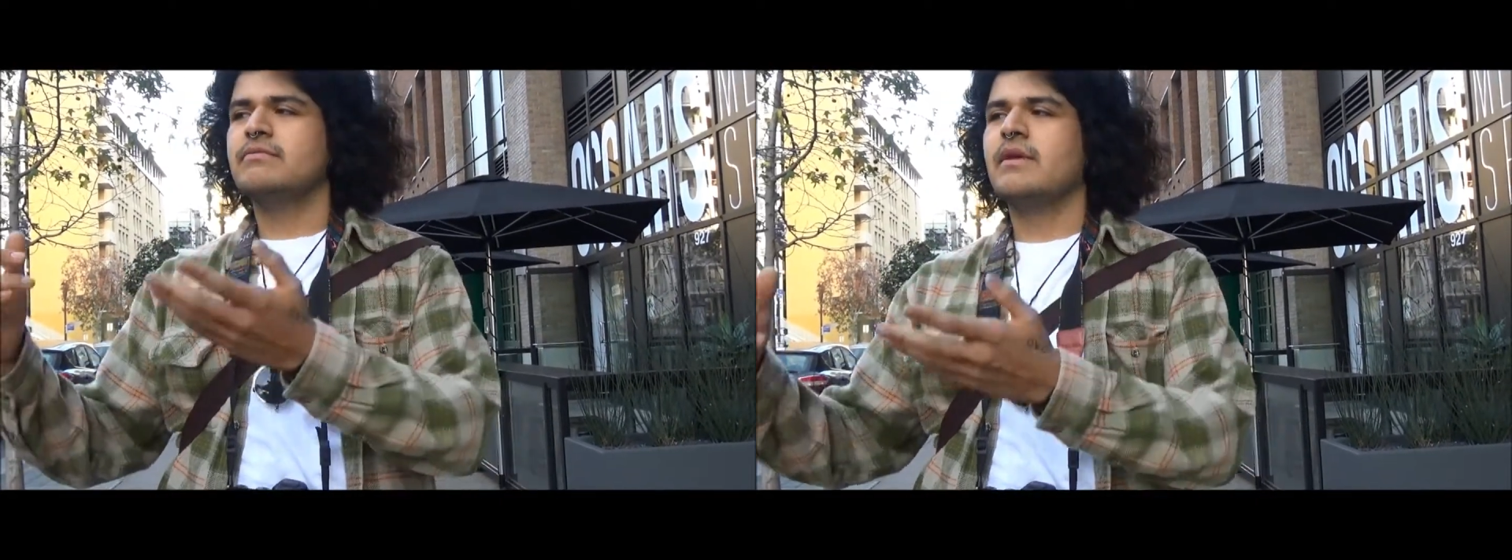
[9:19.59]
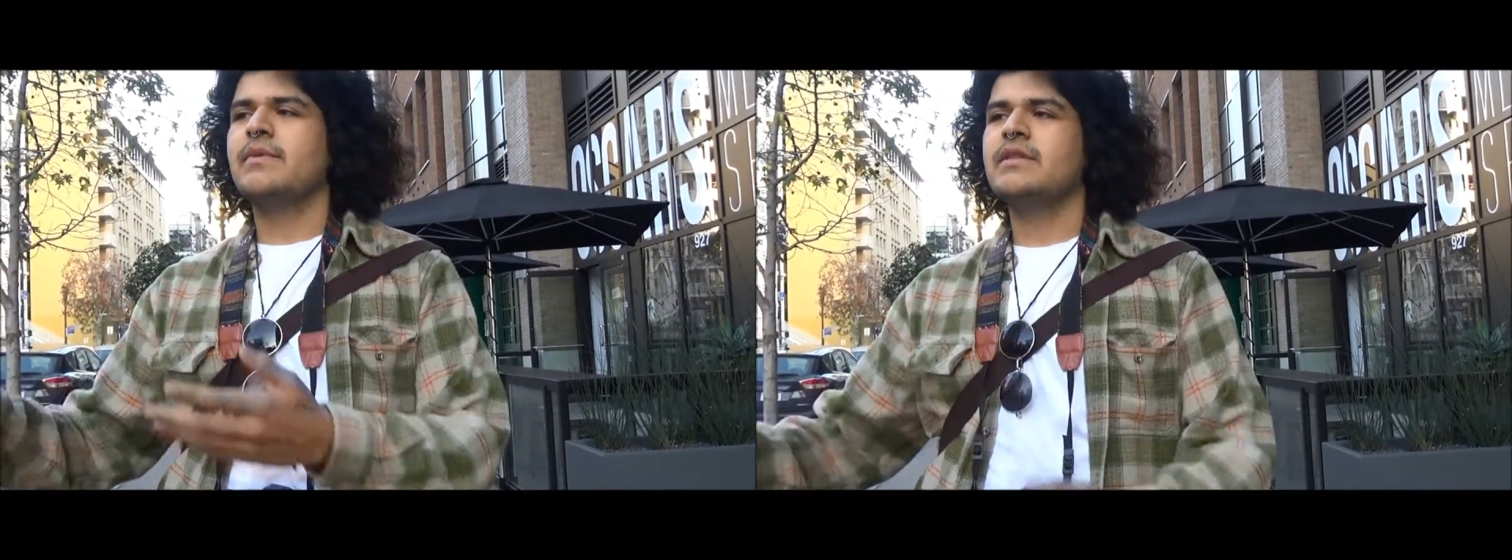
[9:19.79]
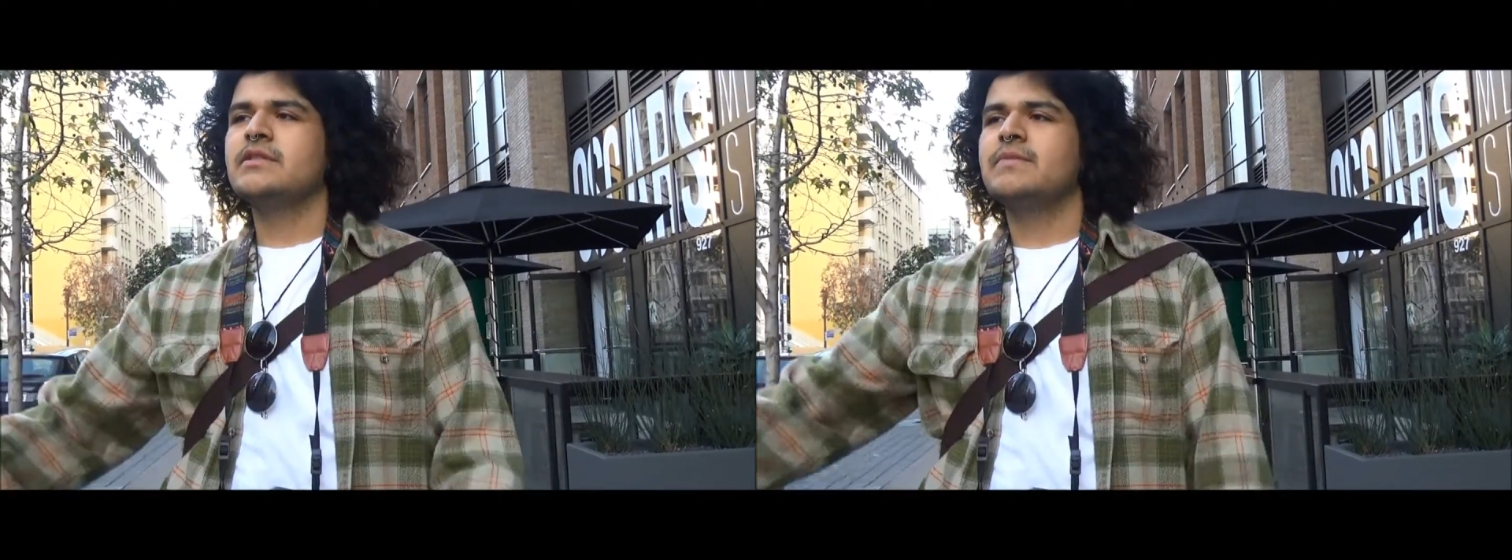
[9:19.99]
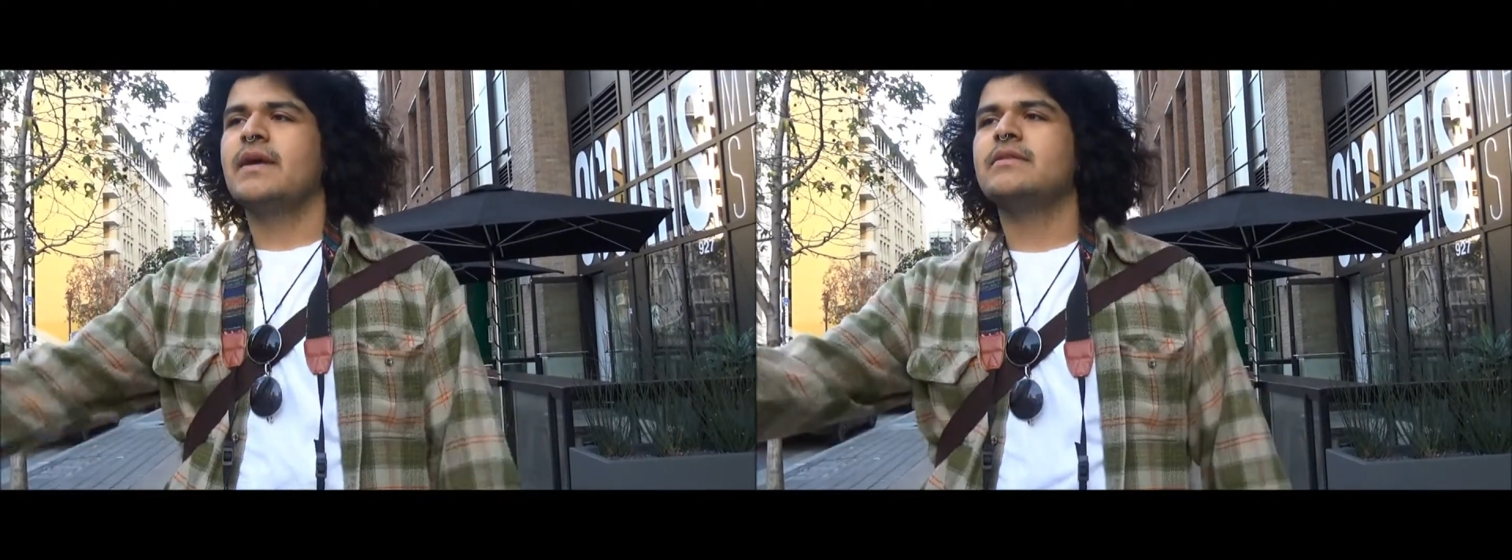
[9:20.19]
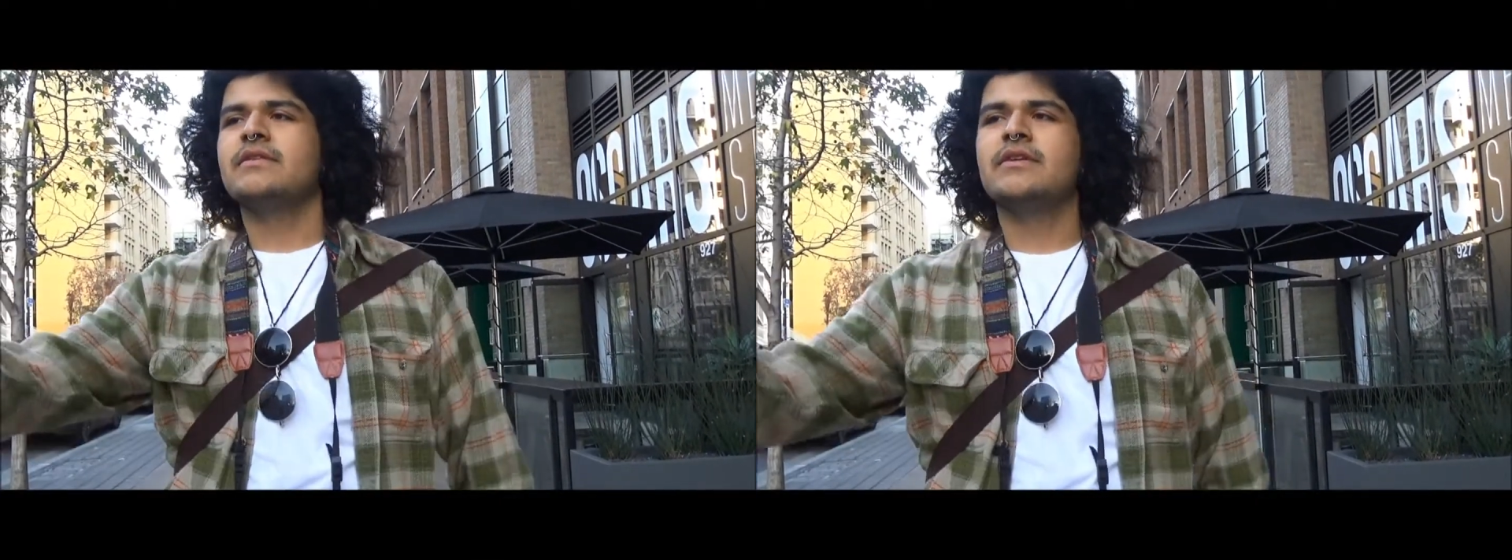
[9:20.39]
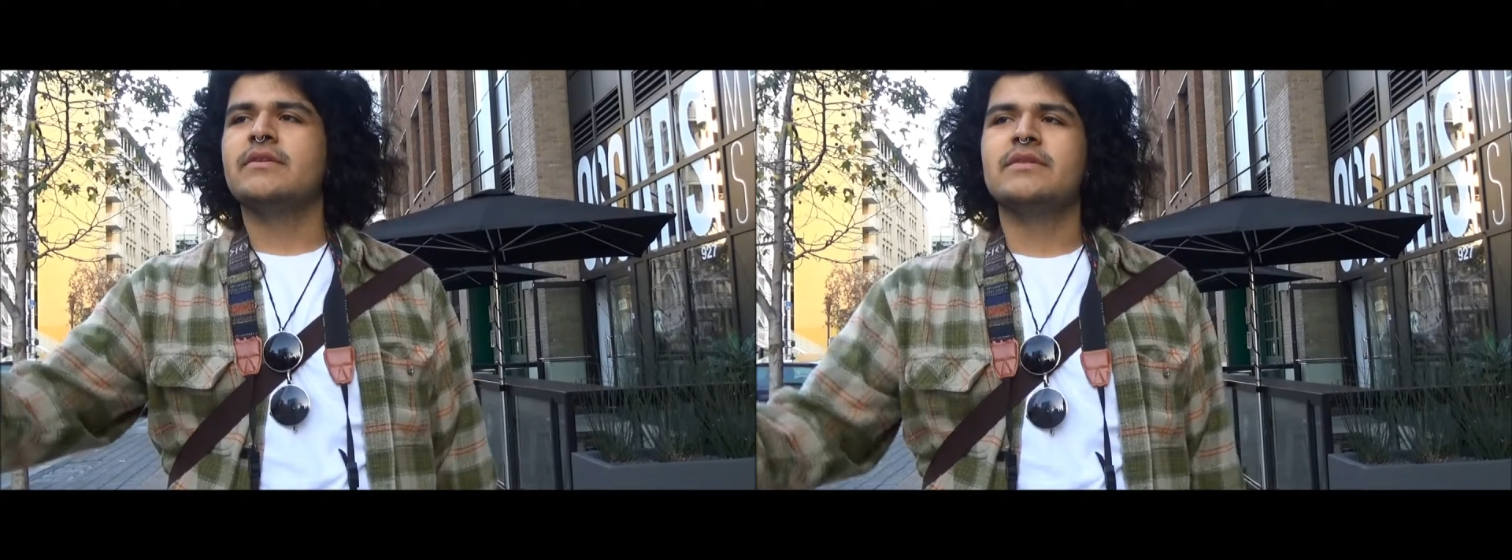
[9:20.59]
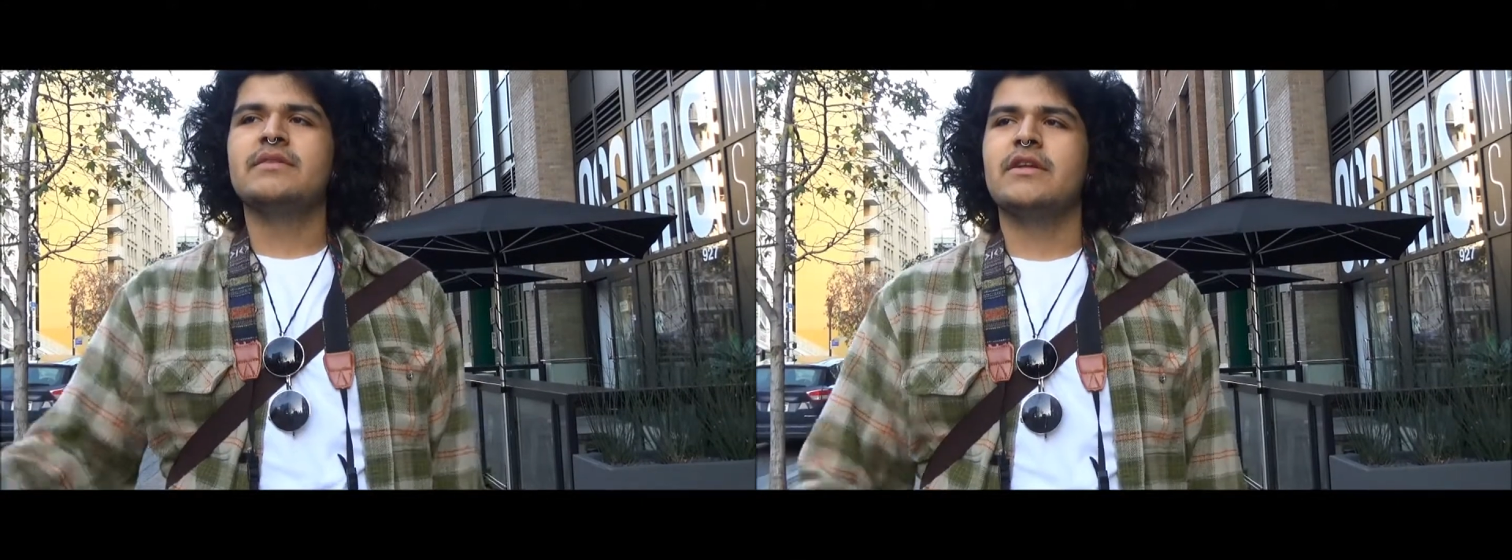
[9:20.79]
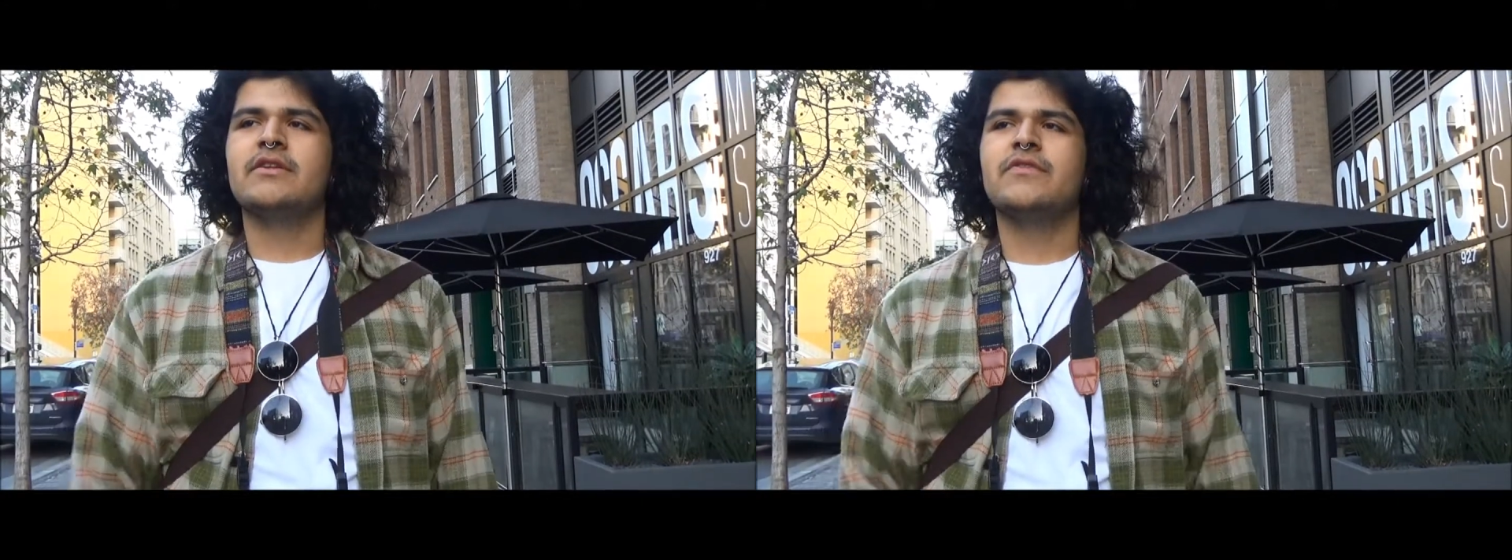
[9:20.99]
I mean, this man here
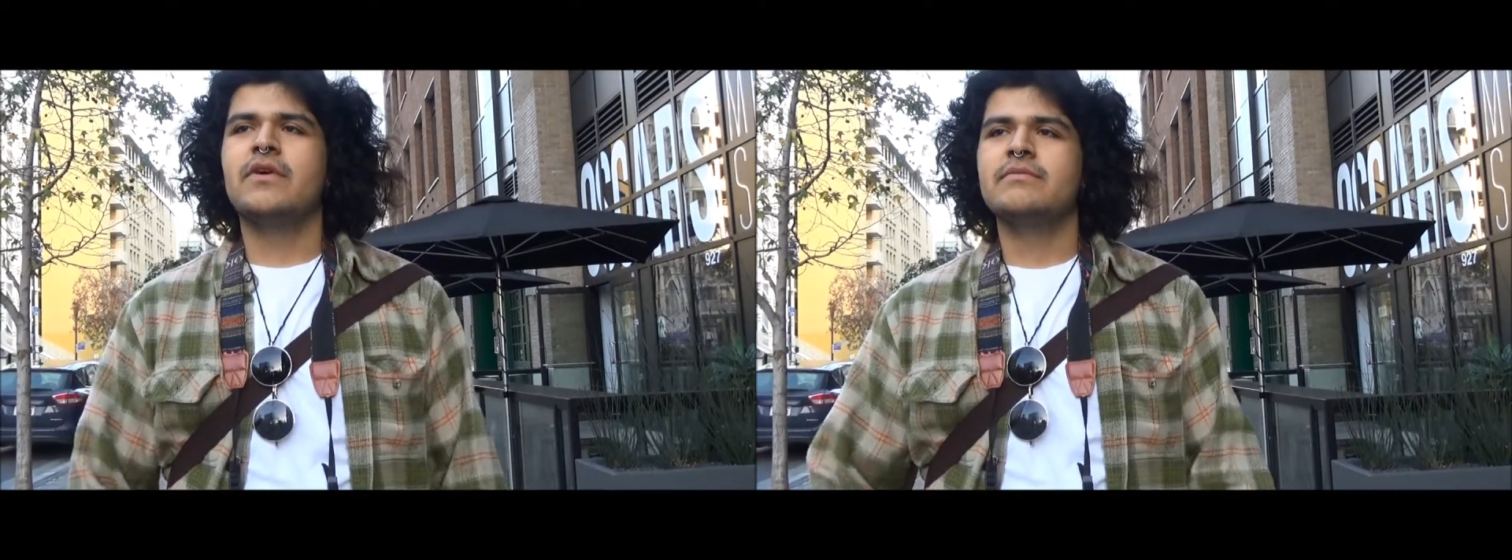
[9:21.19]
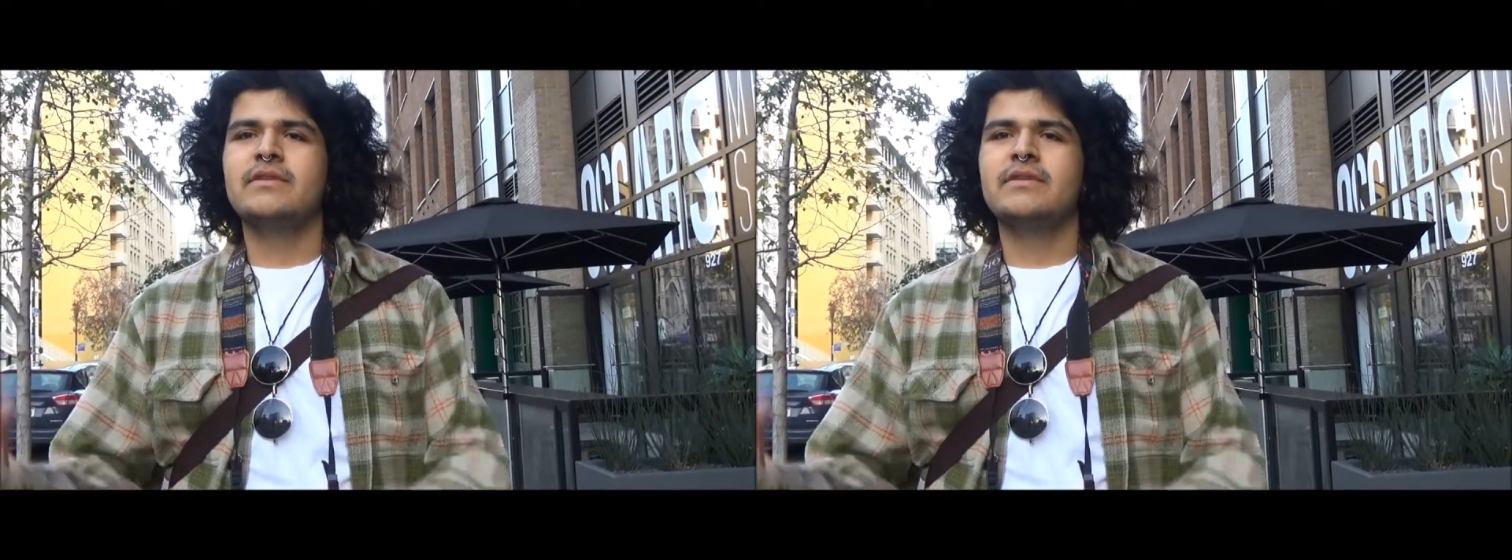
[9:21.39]
is on his phone.